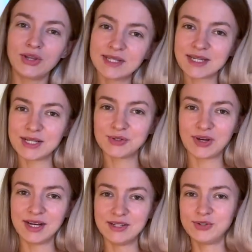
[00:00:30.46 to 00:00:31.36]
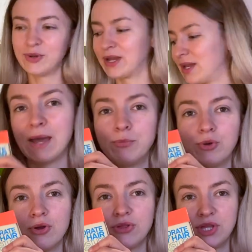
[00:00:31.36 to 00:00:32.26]
let's get straight into it. I
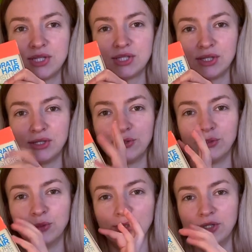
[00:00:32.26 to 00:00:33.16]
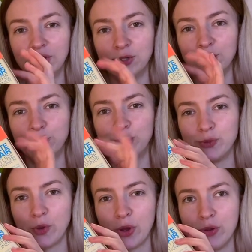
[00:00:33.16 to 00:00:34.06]
bought this little
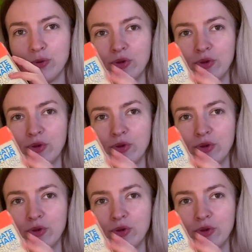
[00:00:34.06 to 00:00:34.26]
duo.